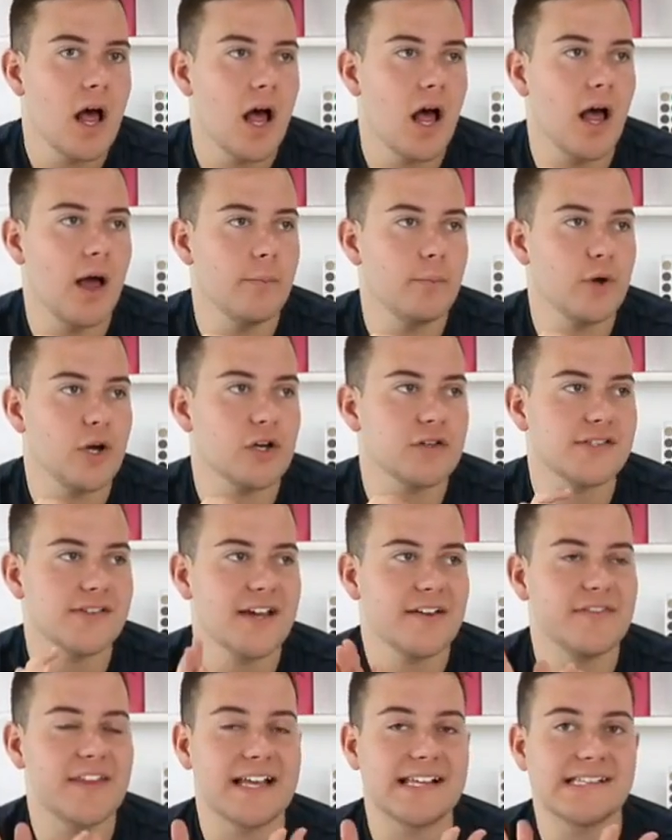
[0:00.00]
Um, we also
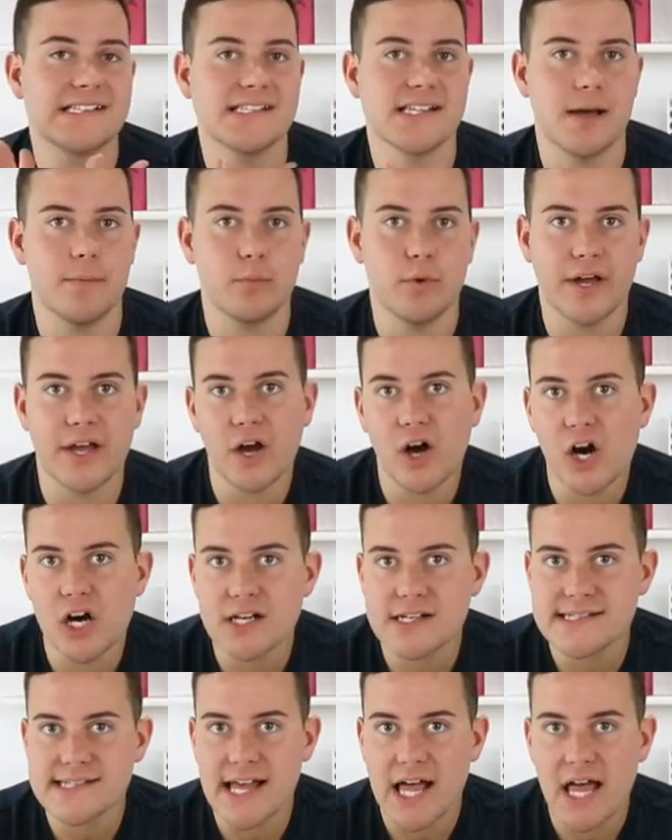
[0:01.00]
have that subway
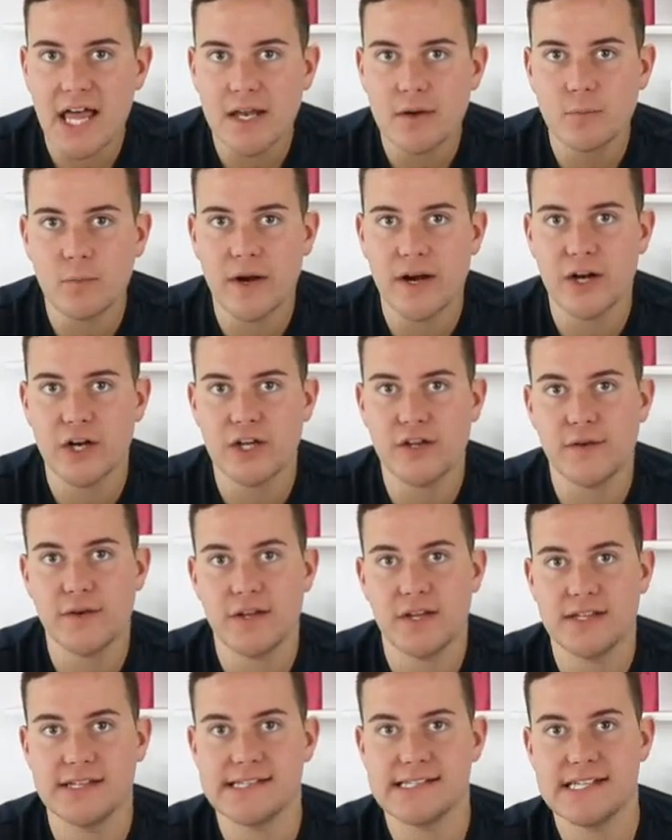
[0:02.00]
art sign where you
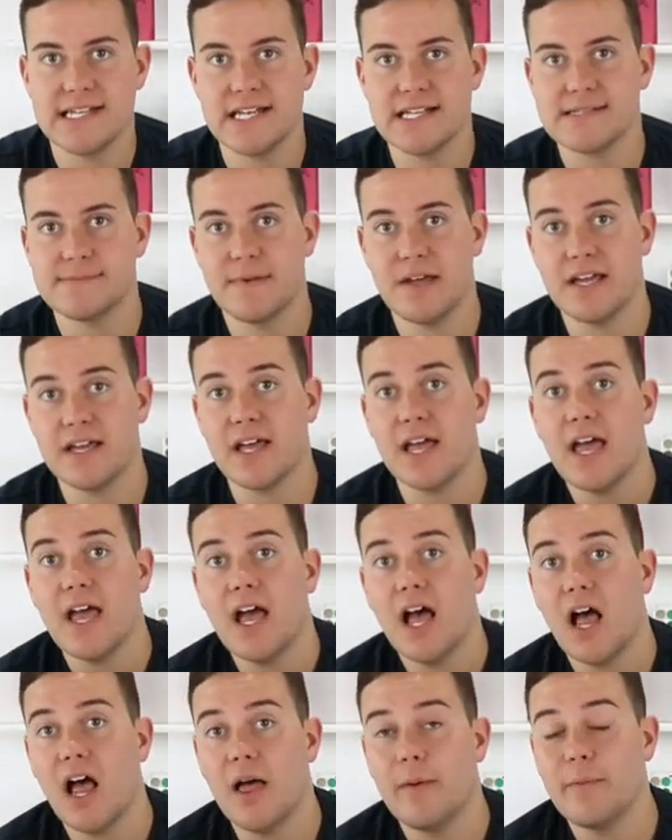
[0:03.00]
can see us make,
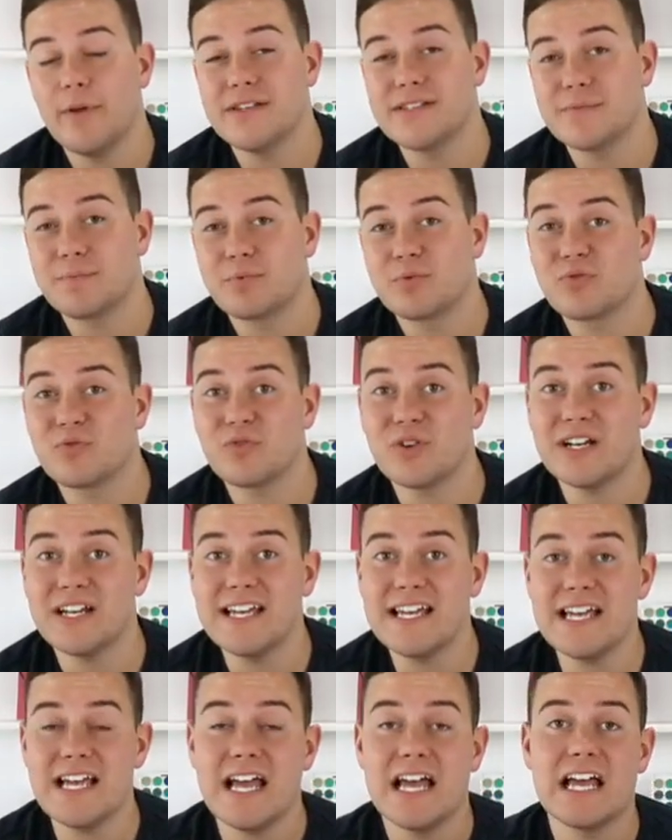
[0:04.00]
um, it's a
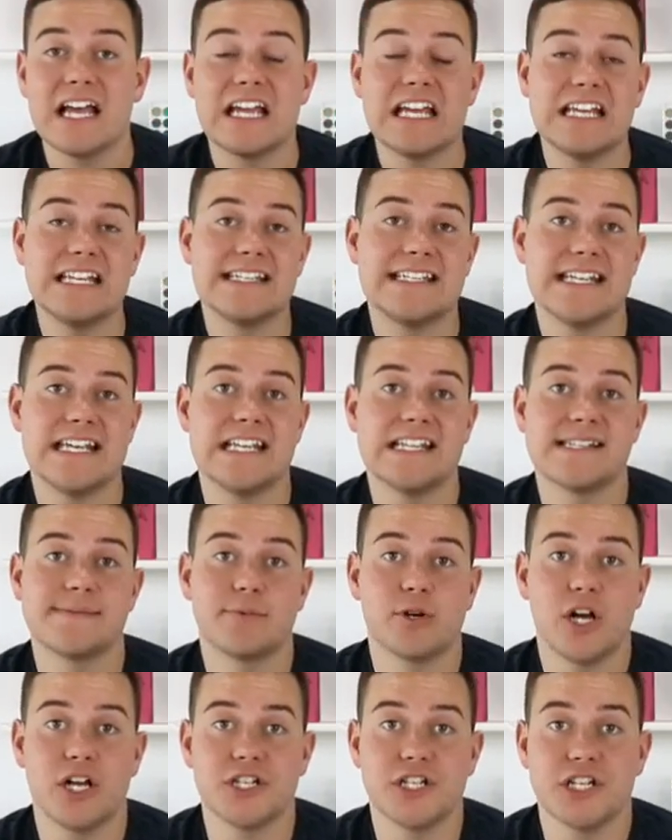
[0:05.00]
pretty intense
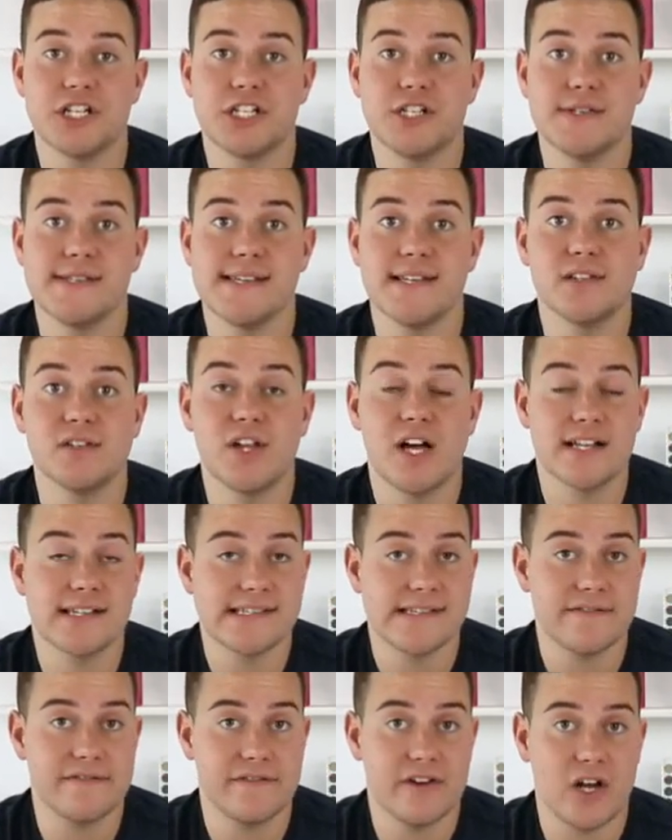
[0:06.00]
project using
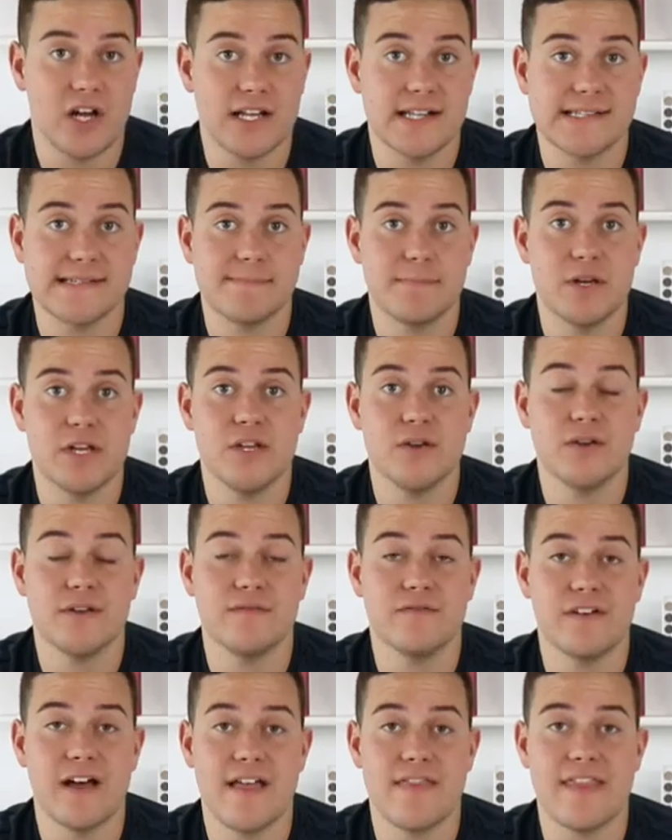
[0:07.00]
lots of fonts, but you can
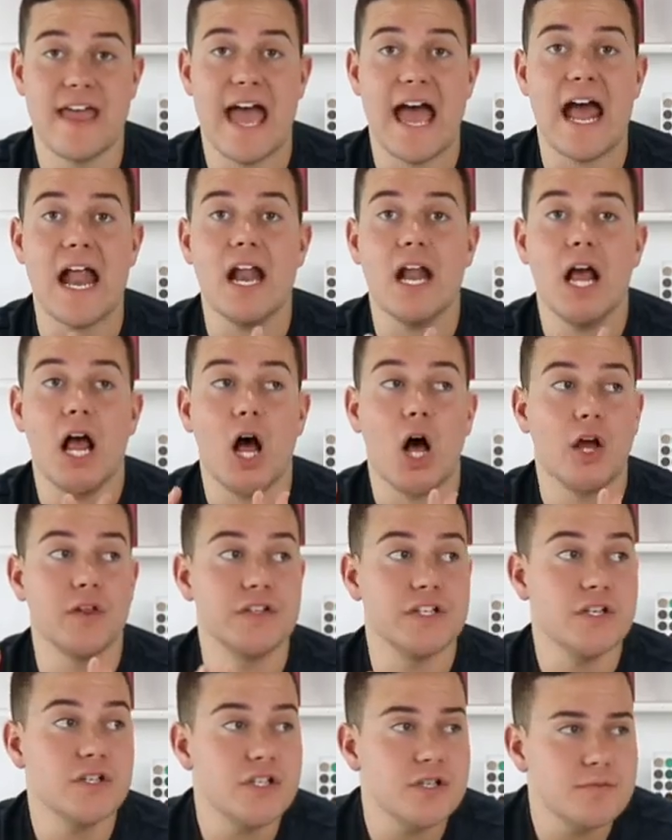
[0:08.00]
find that on
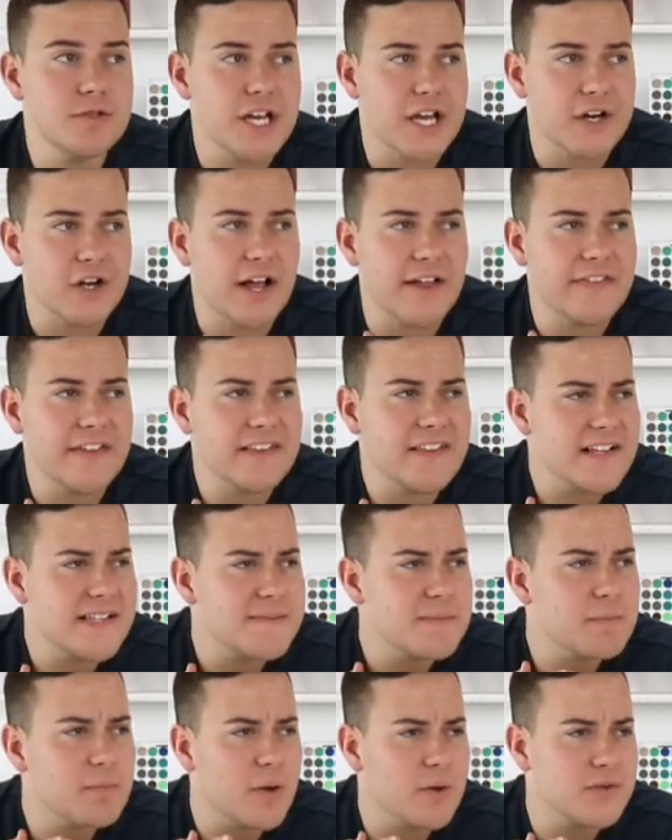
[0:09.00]
the YouTube channel. I think that's
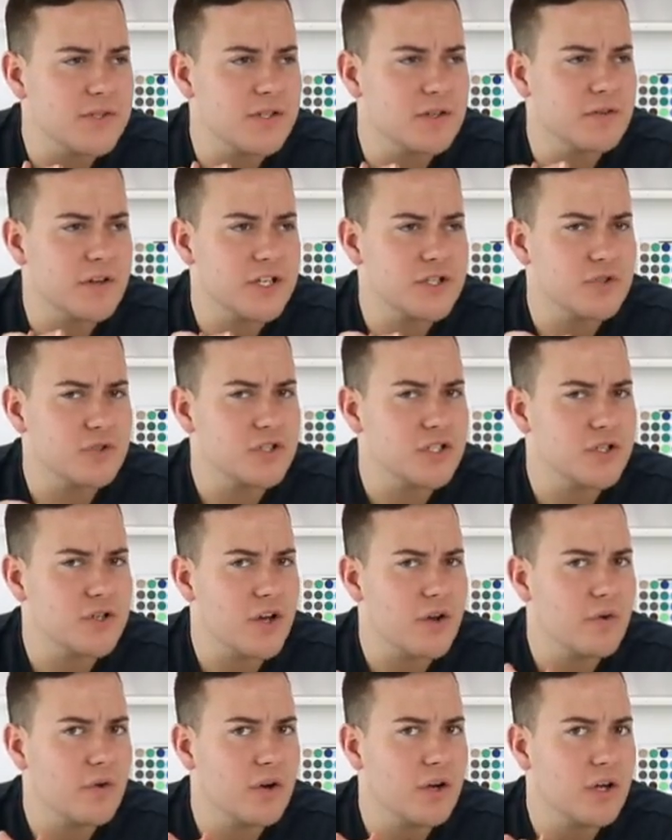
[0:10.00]
been posted, Rachel. Do you know?